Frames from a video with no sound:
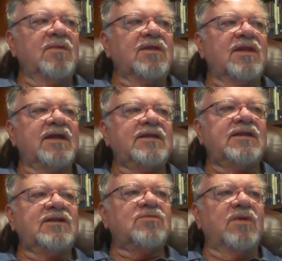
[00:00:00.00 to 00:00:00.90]
But in the
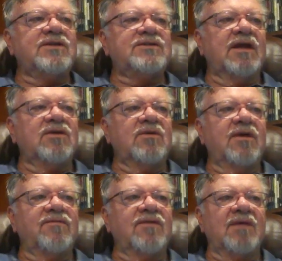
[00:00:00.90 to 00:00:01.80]
1920s, now you
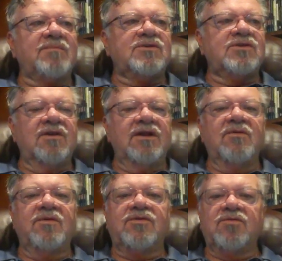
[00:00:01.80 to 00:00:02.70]
have the
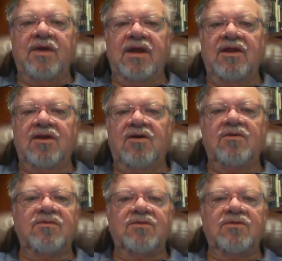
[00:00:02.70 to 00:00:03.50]
opportunity with the radio,